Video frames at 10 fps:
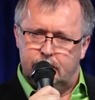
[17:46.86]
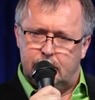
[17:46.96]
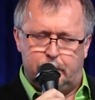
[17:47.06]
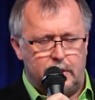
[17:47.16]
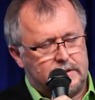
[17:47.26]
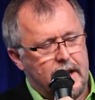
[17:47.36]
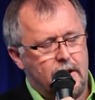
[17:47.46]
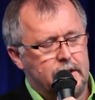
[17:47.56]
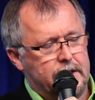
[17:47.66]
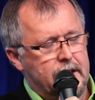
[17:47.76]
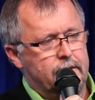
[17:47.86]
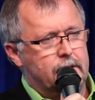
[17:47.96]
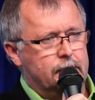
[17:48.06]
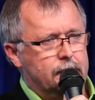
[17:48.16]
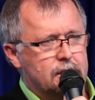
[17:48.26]
You put that all
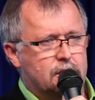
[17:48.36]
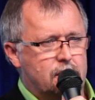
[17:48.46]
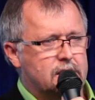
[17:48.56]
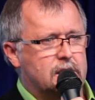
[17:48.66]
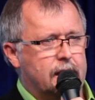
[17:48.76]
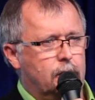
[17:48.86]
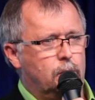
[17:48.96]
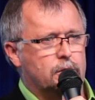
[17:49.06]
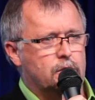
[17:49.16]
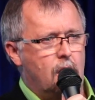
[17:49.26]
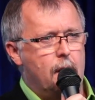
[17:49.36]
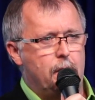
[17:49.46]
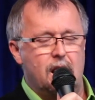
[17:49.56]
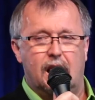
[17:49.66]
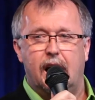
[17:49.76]
together, my stress level will drop
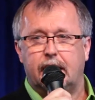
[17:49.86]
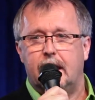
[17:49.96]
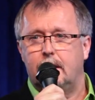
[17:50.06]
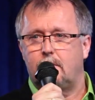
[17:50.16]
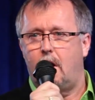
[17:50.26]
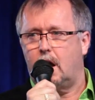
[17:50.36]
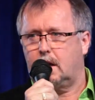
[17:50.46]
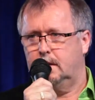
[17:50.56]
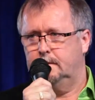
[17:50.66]
like a rock.